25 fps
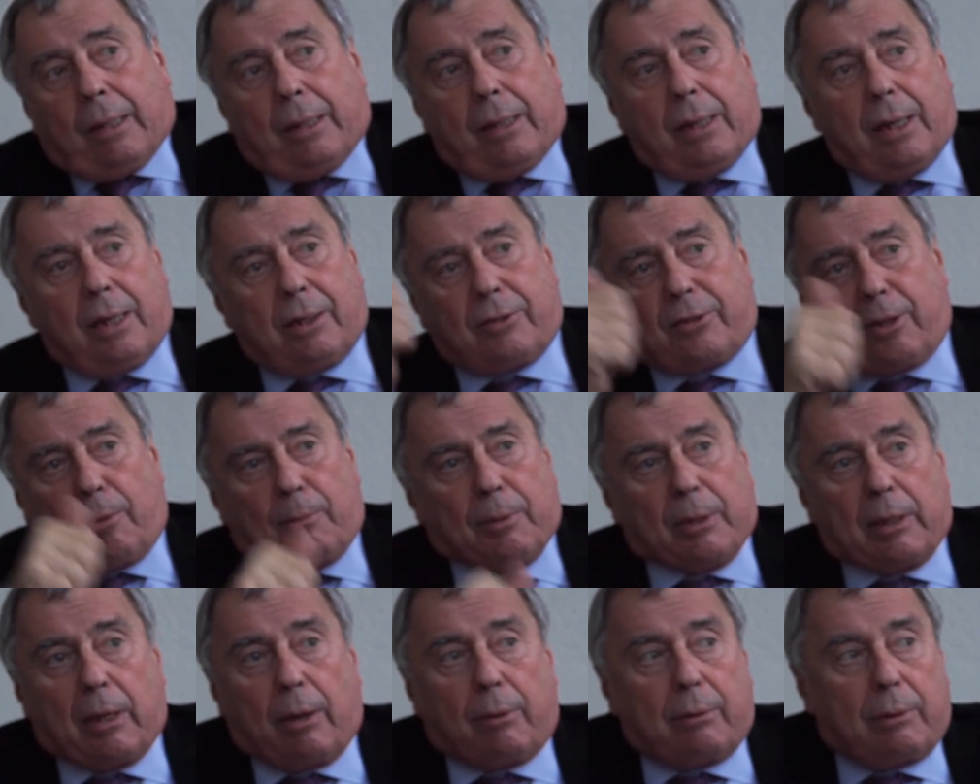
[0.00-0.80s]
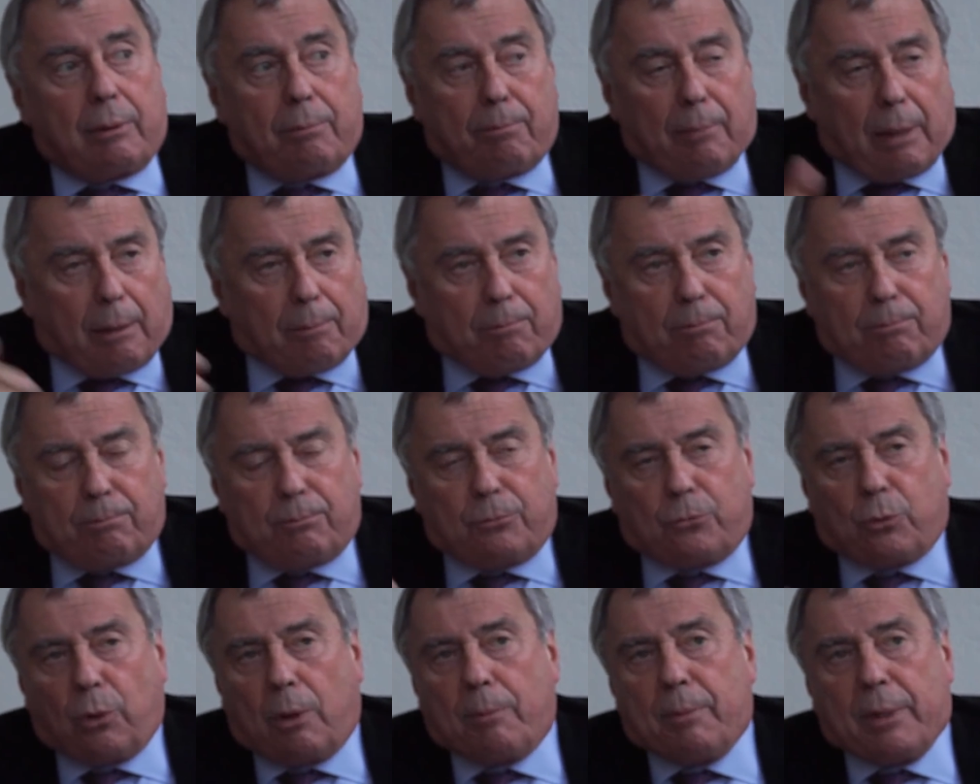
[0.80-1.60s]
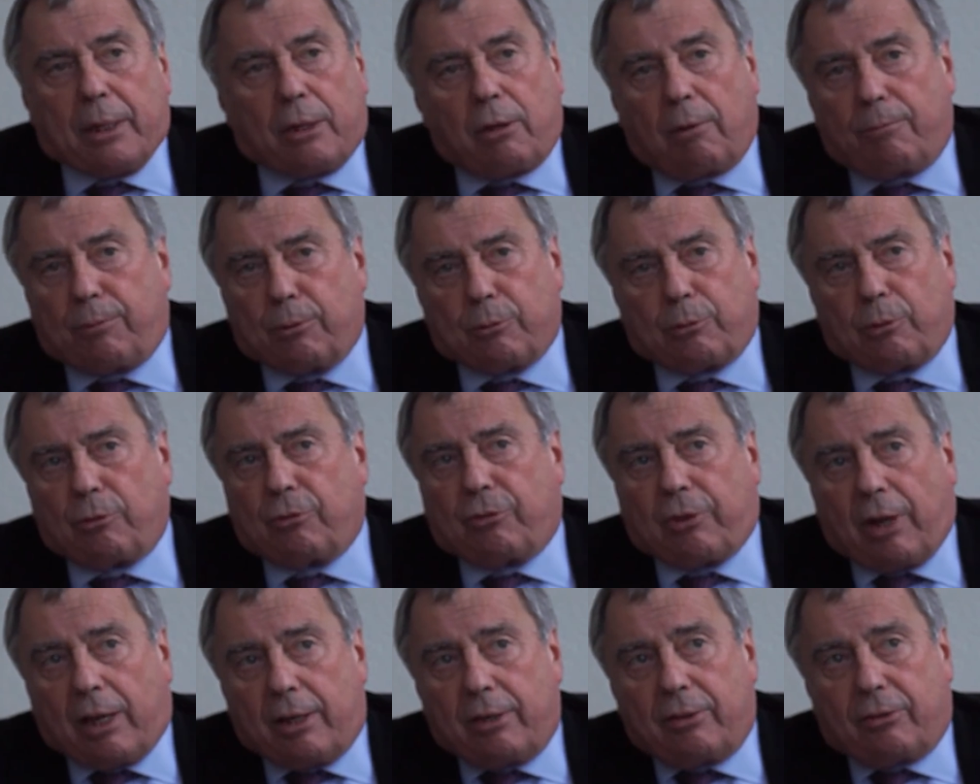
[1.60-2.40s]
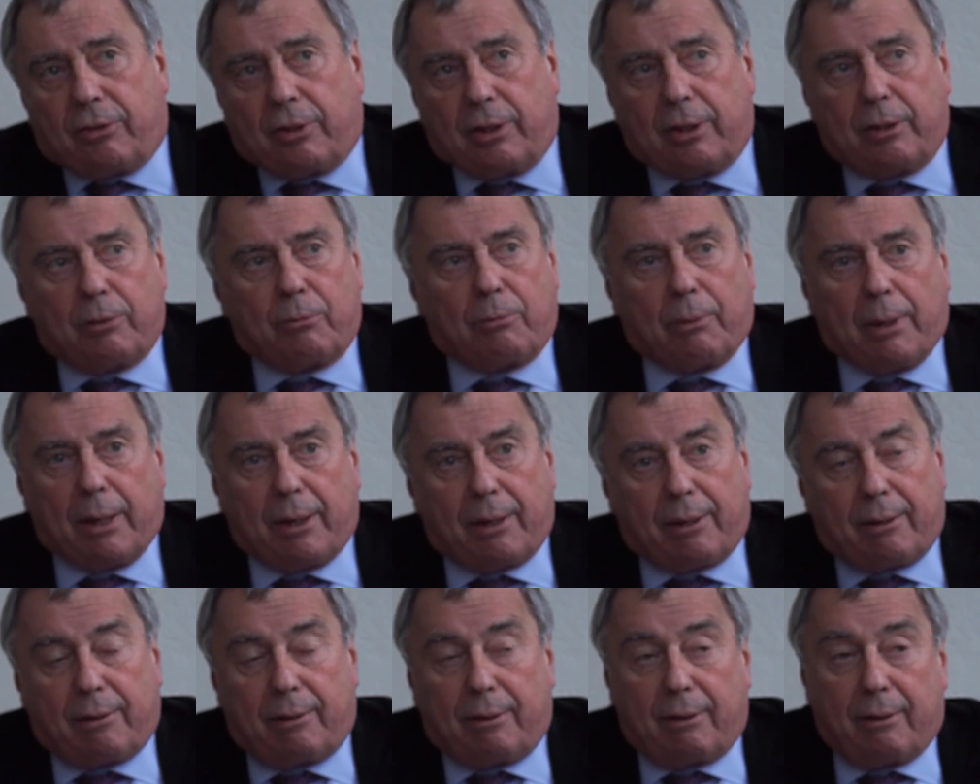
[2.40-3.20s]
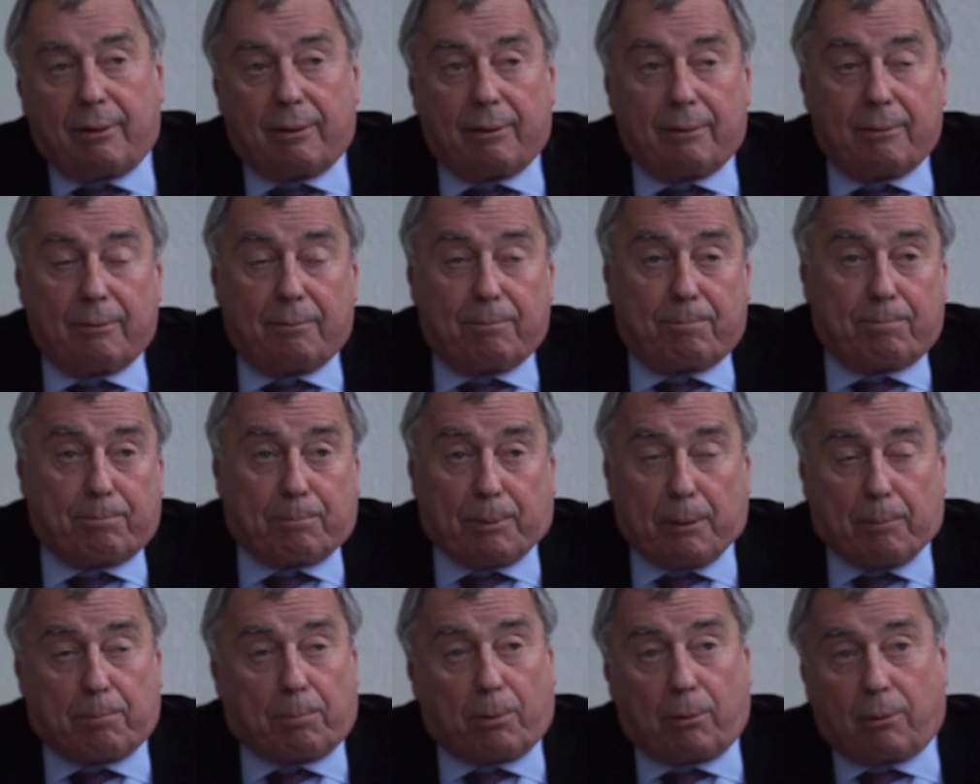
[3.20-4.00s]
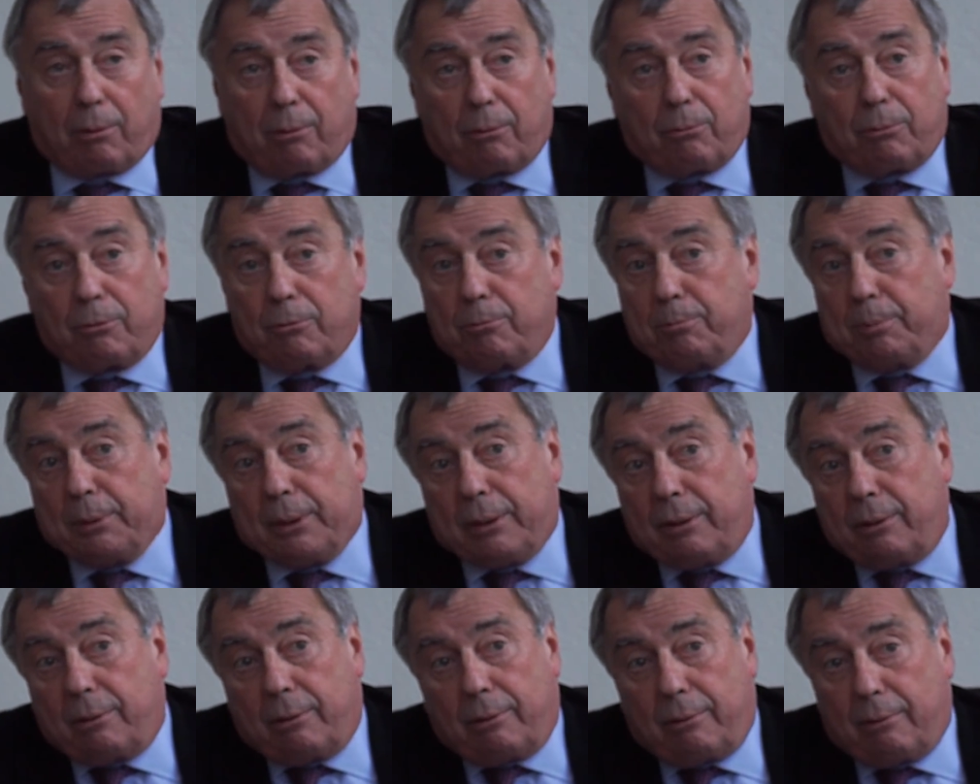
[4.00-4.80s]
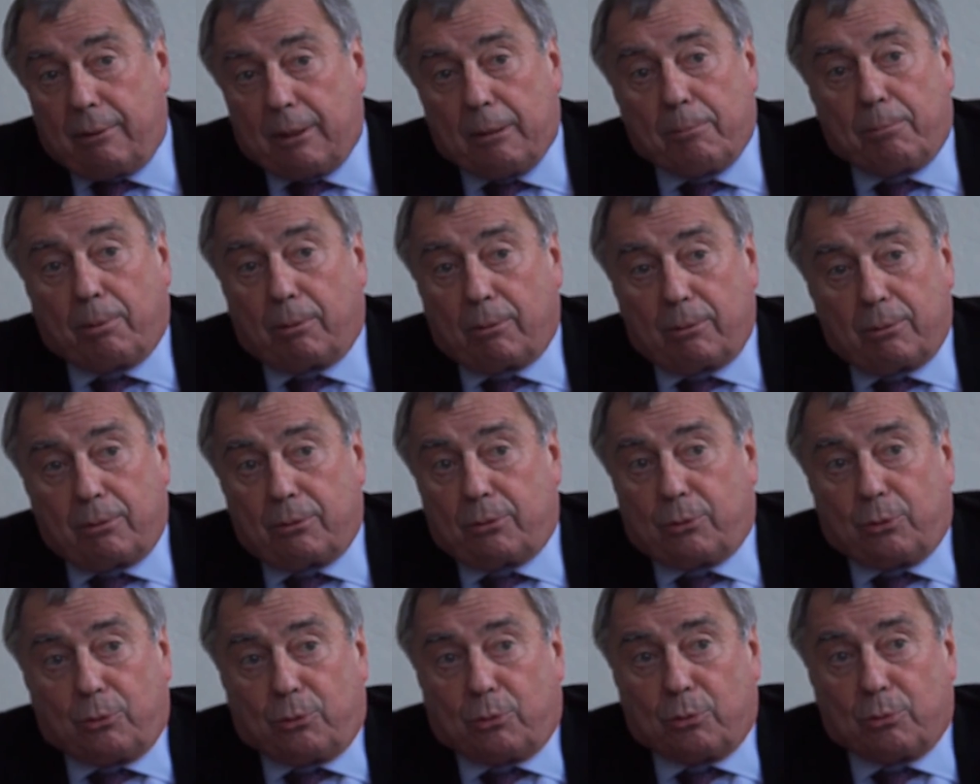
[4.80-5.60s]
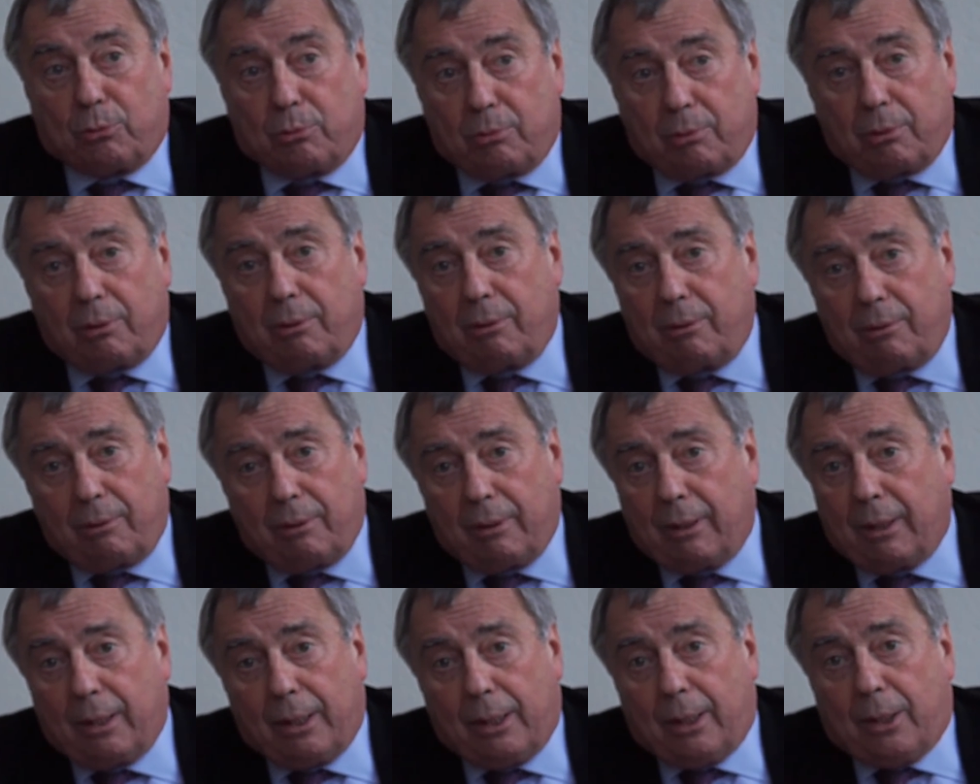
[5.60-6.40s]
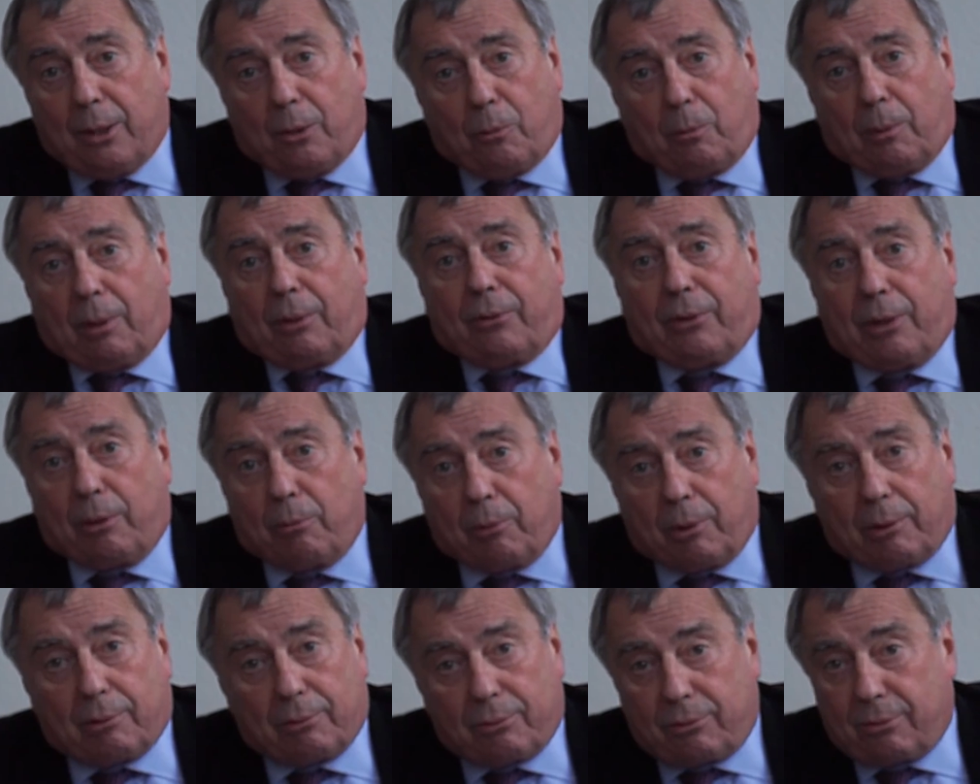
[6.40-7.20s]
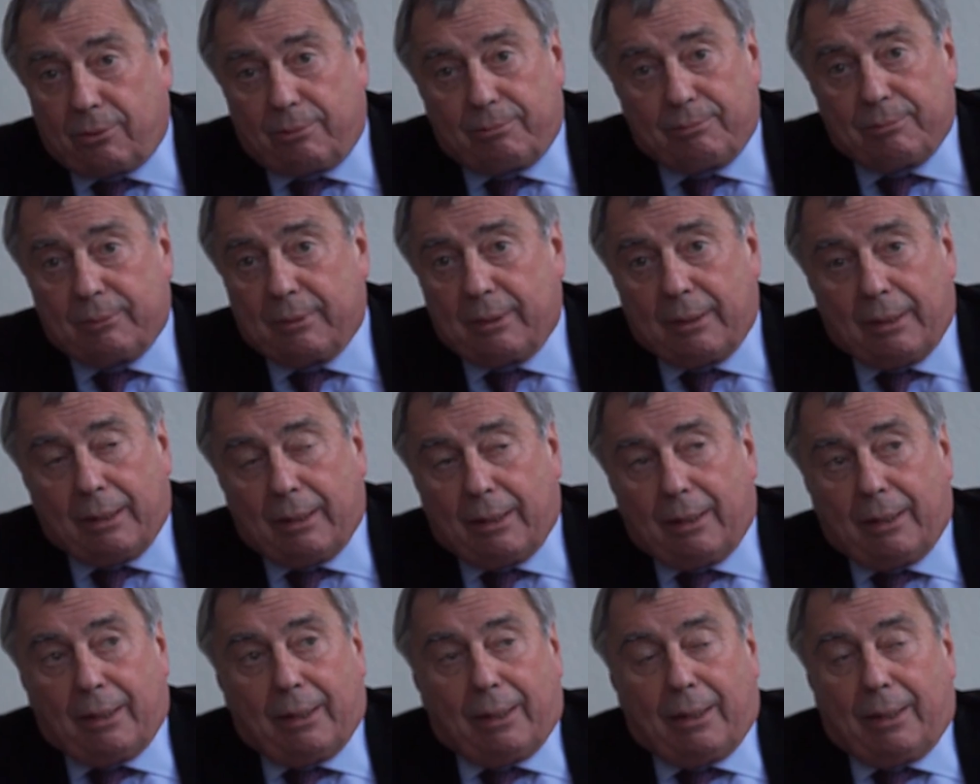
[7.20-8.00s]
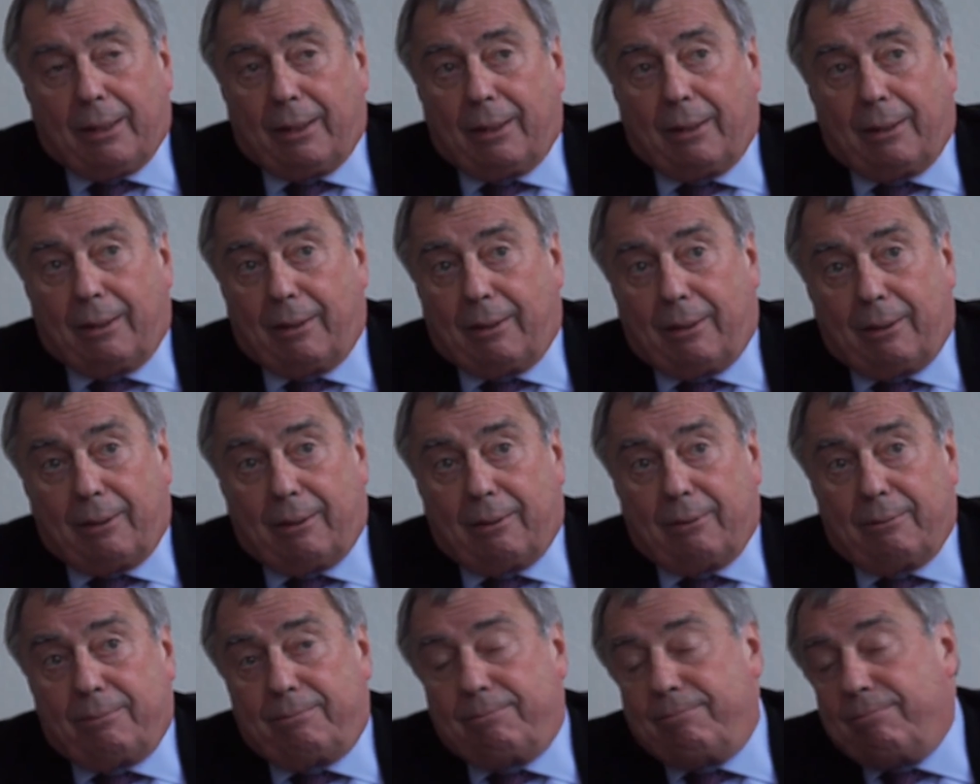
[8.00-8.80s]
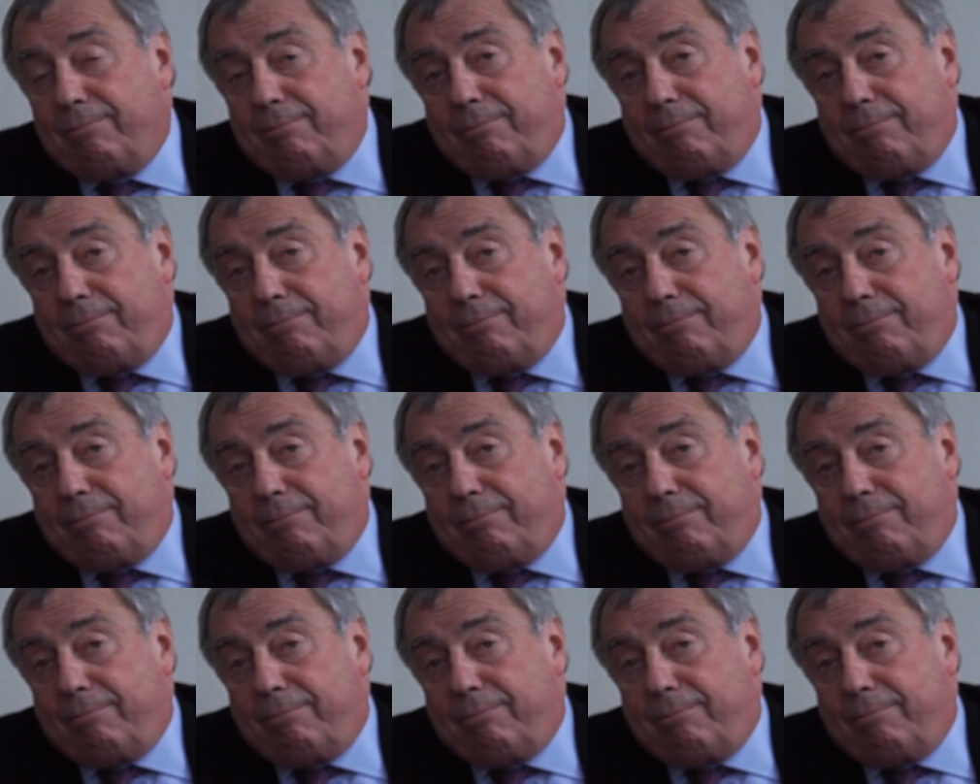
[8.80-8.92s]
Yes, I mean, I'm dreaming of a society where people would be able to do what they want. To